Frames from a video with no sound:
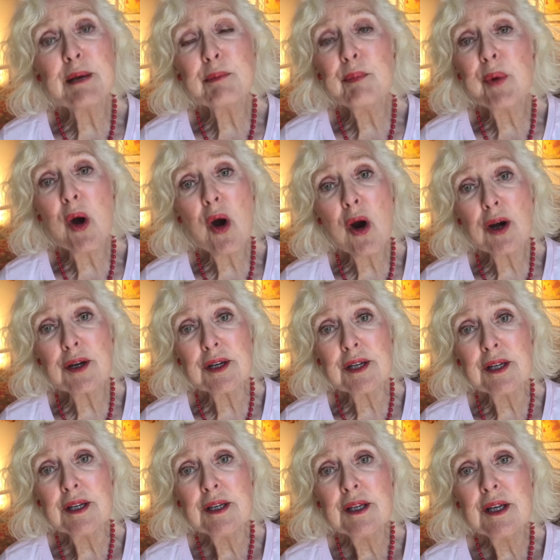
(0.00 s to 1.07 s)
part
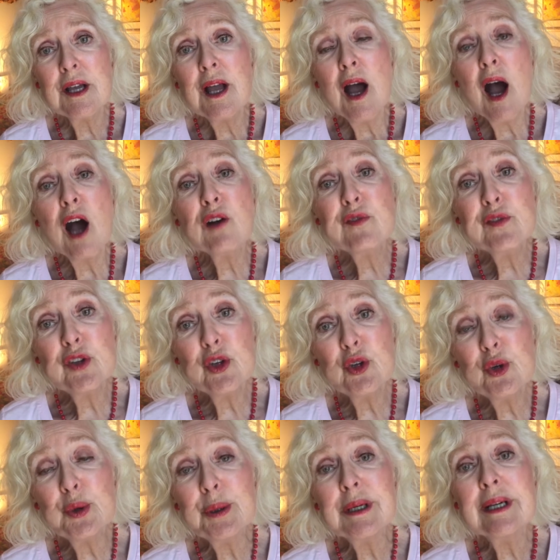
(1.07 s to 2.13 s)
of you
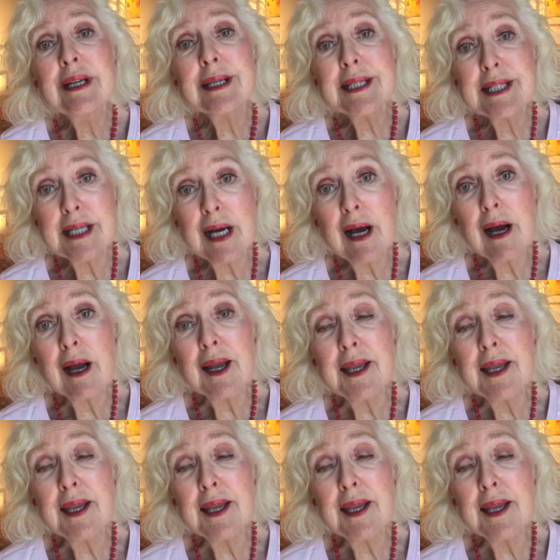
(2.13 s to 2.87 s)
die.